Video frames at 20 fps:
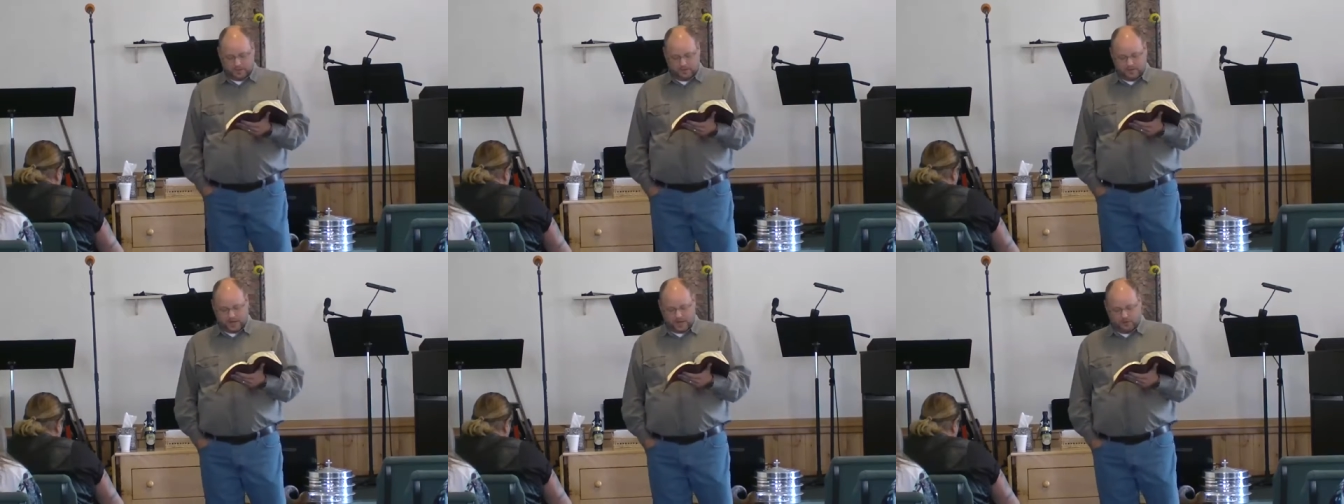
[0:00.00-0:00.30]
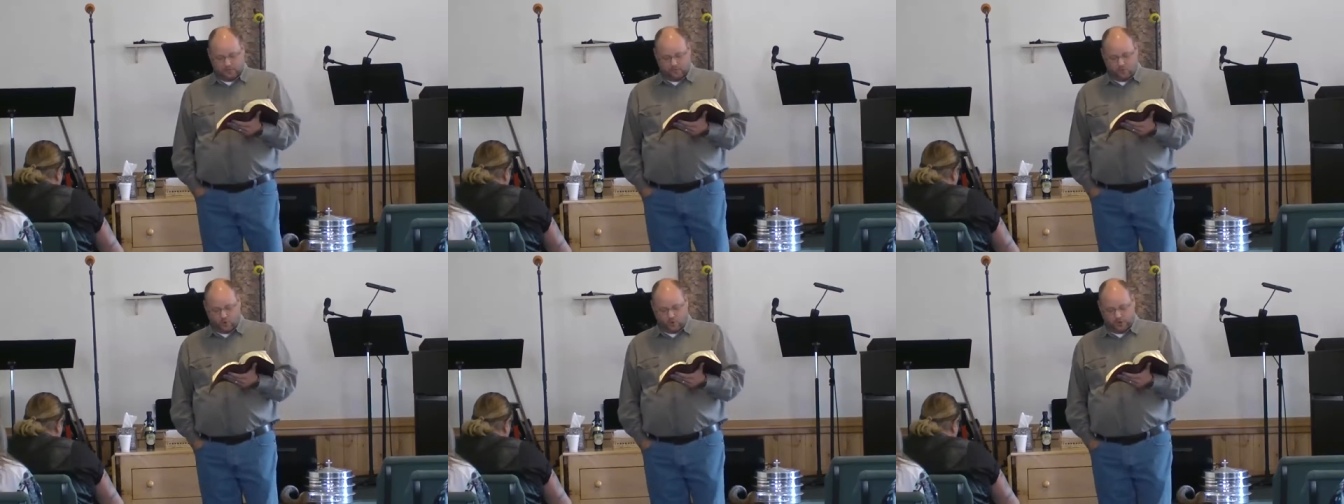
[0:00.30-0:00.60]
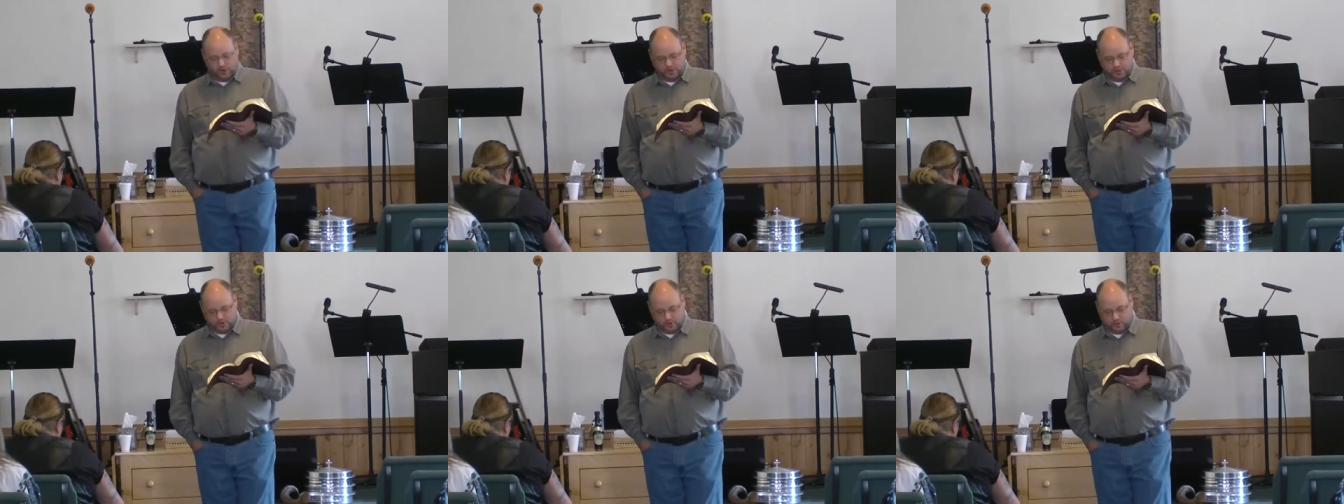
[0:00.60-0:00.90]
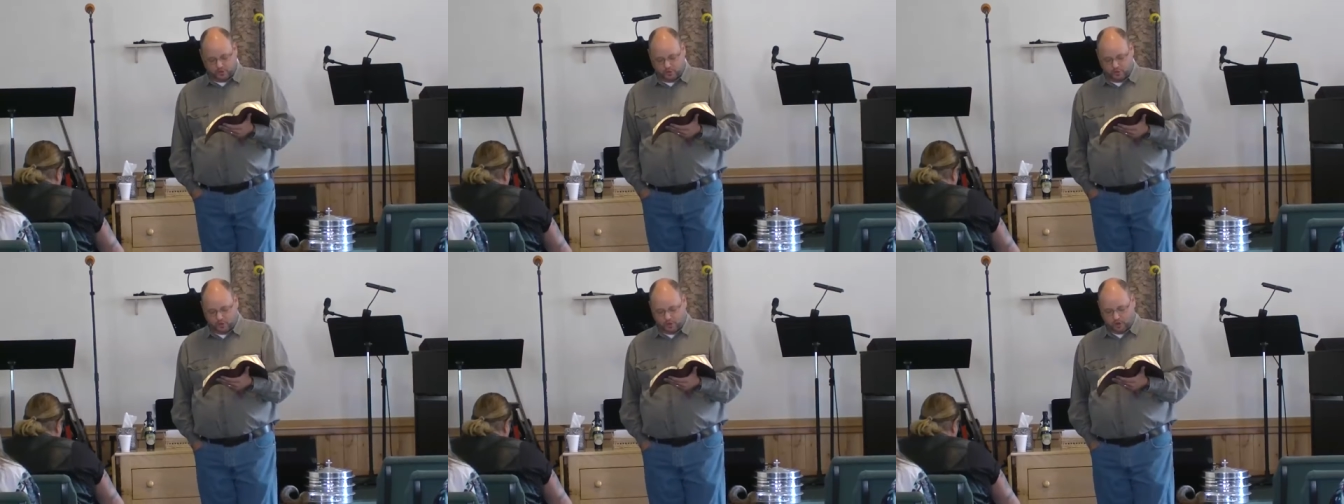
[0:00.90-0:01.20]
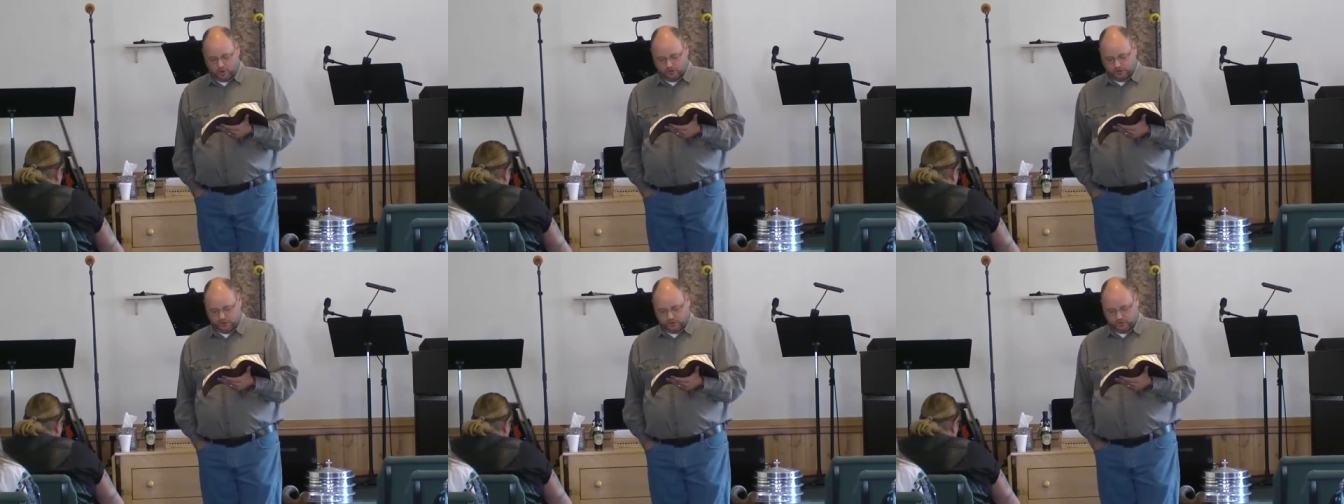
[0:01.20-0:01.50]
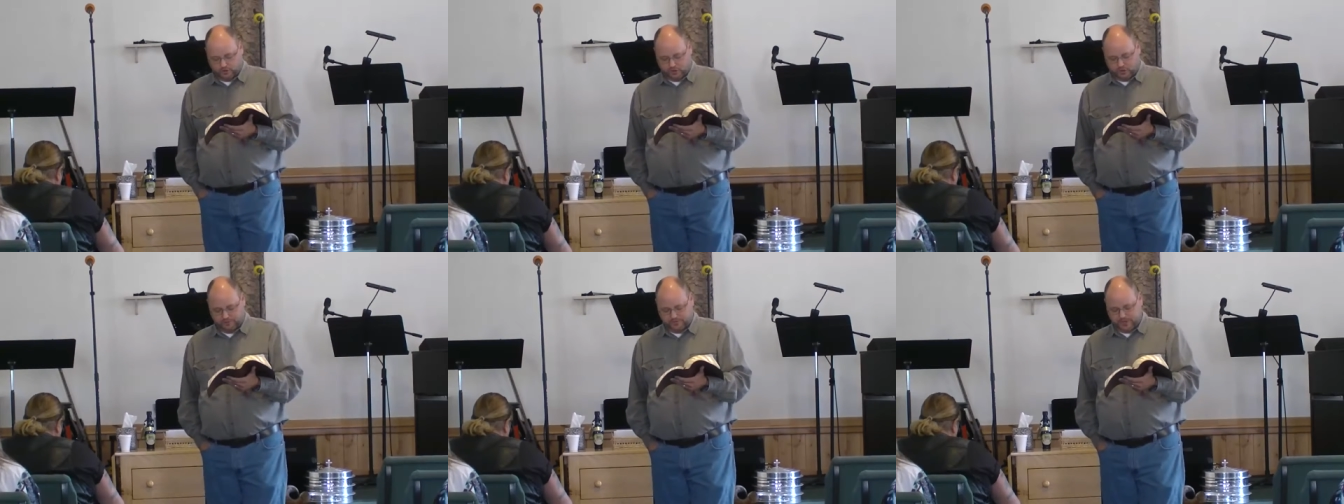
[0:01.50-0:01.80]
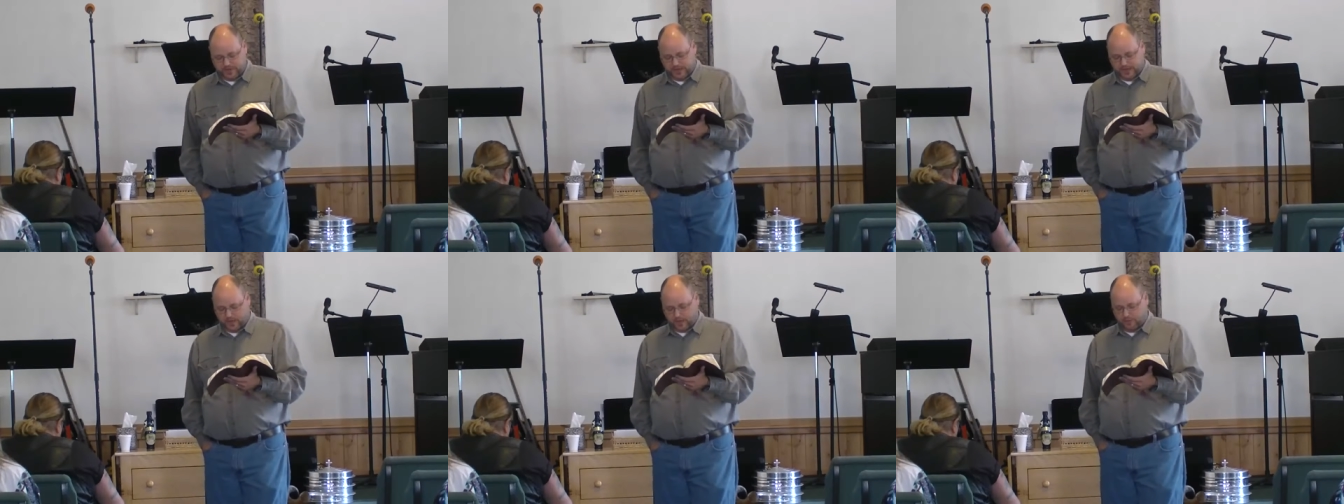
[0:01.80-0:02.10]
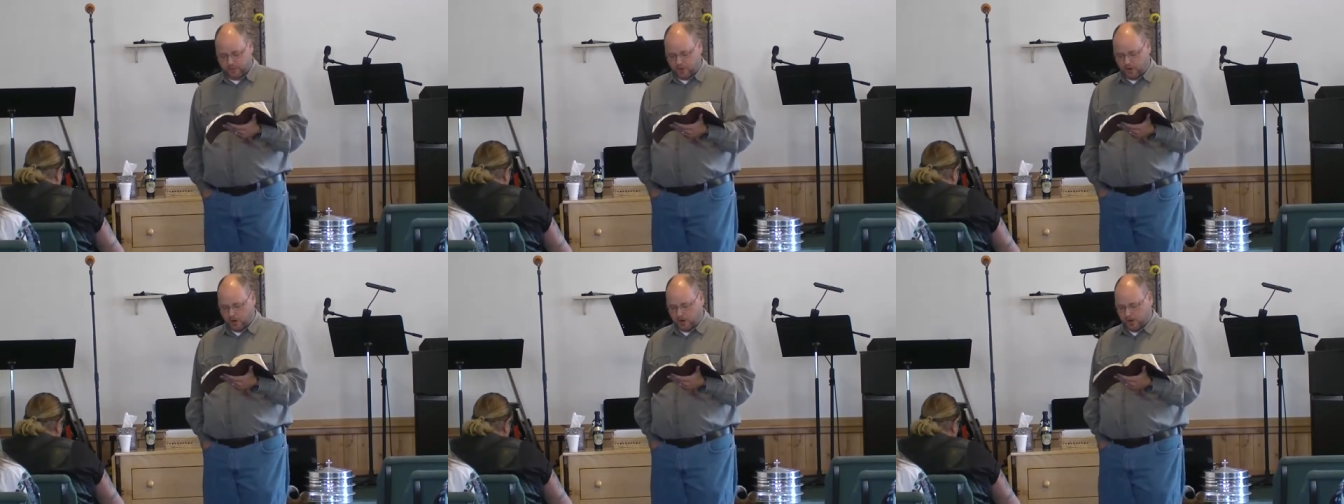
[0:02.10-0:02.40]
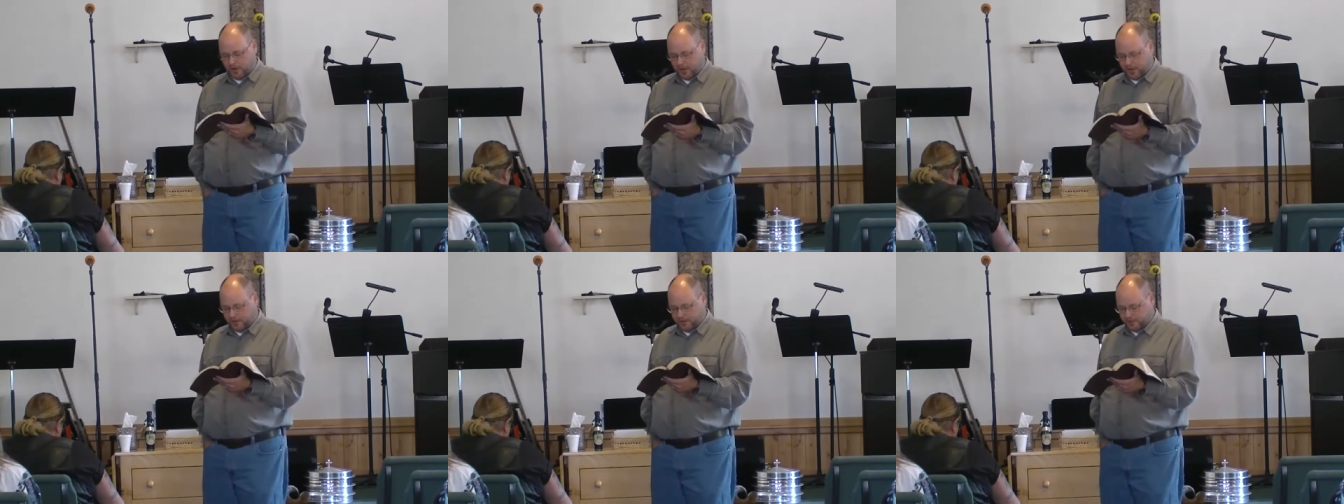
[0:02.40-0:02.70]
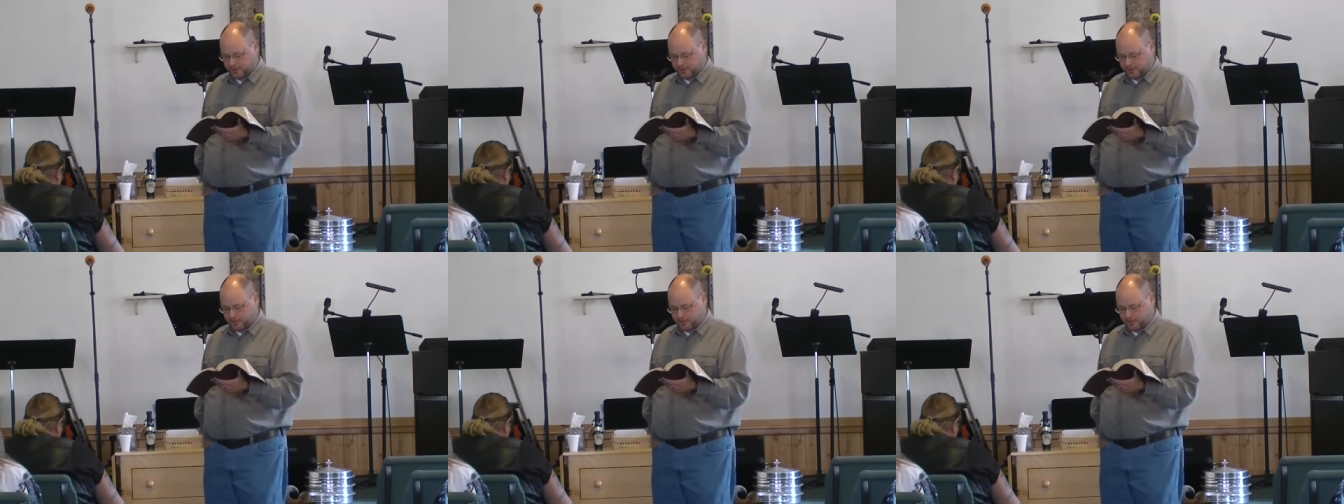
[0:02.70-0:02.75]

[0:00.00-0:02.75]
Therefore you, O children of Jacob, are not